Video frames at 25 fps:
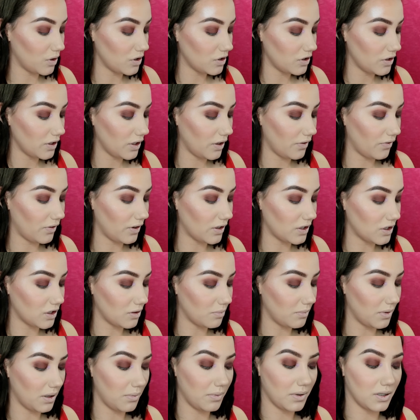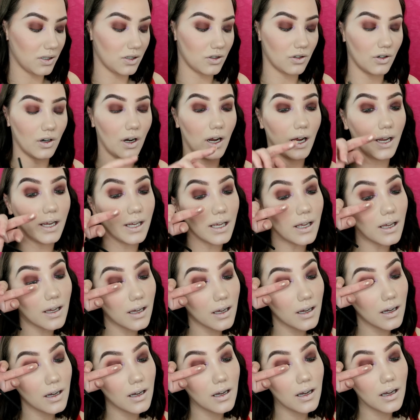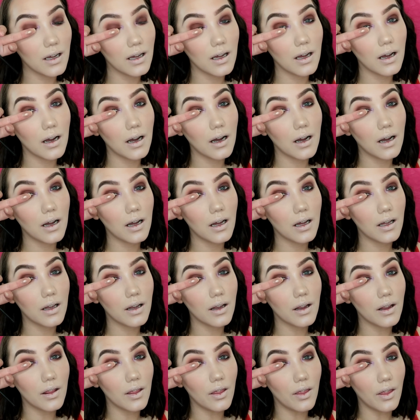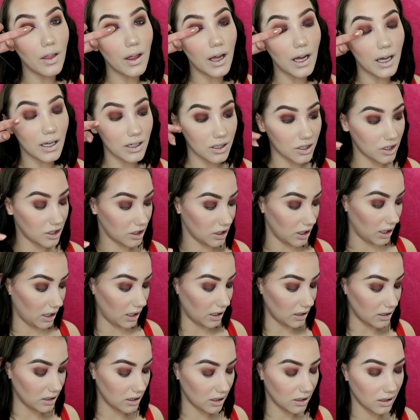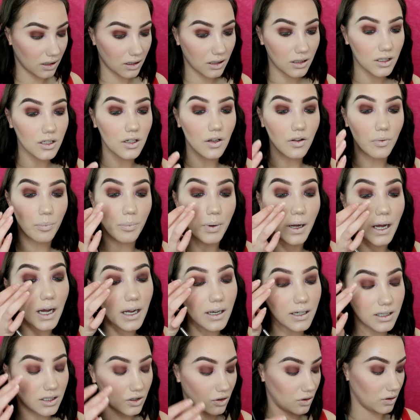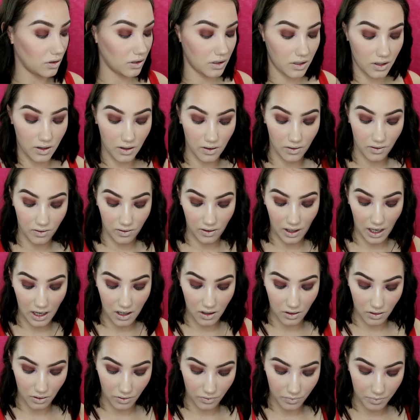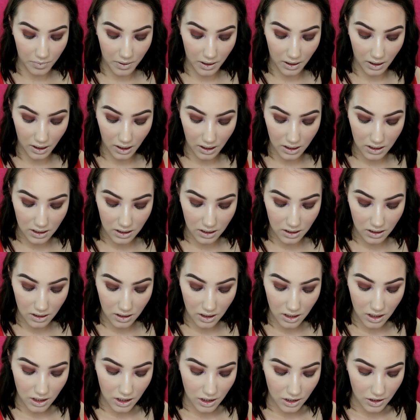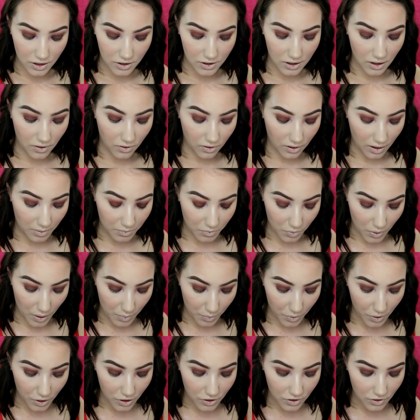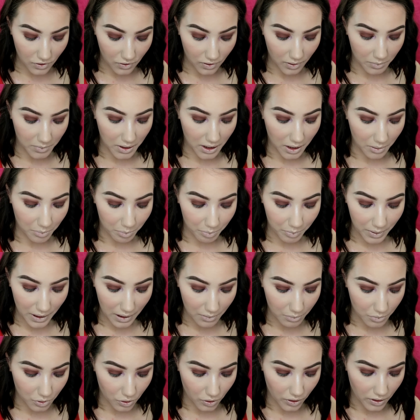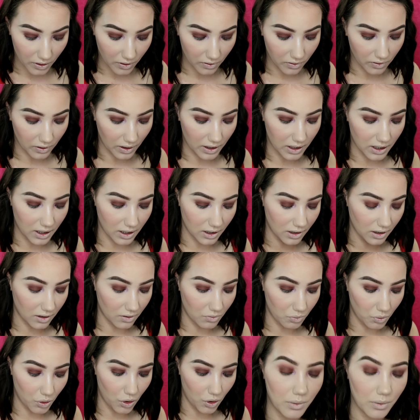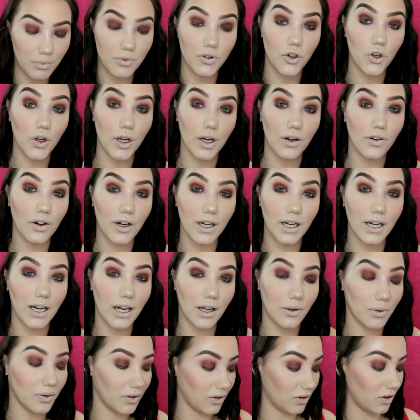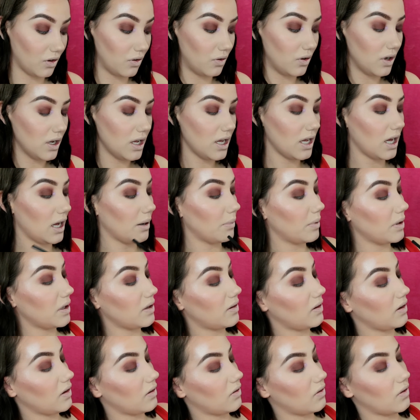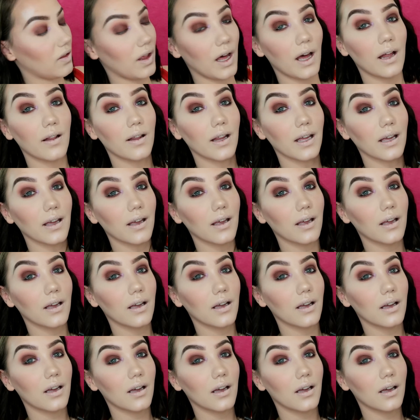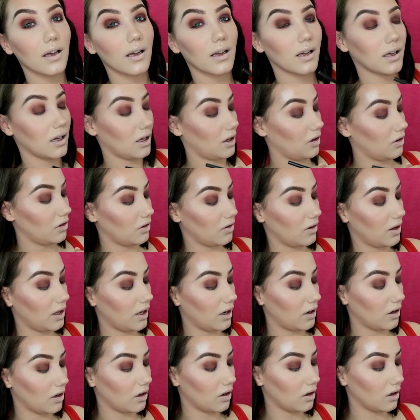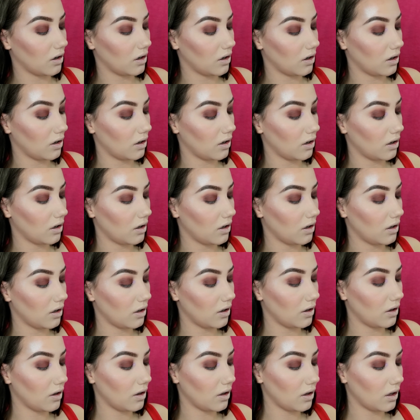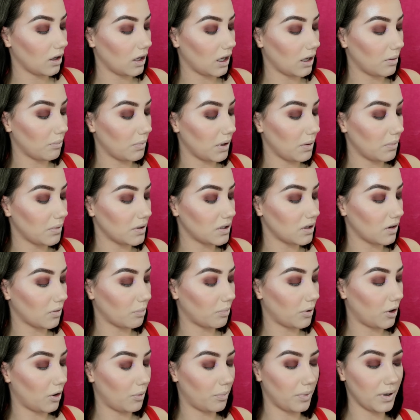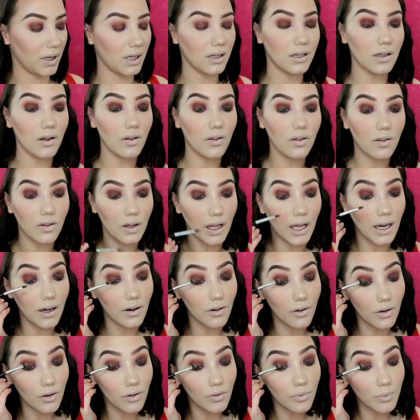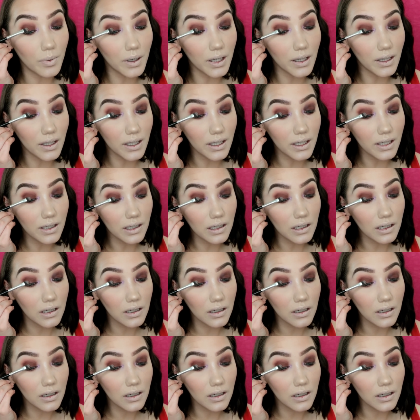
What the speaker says: wondering if I should maybe try that shade just packed onto the center of my lid. Just I want to do something a bit more exciting than I'm doing right now, so I'm going to stick to that like color there and maybe just pop it in the center of my lid.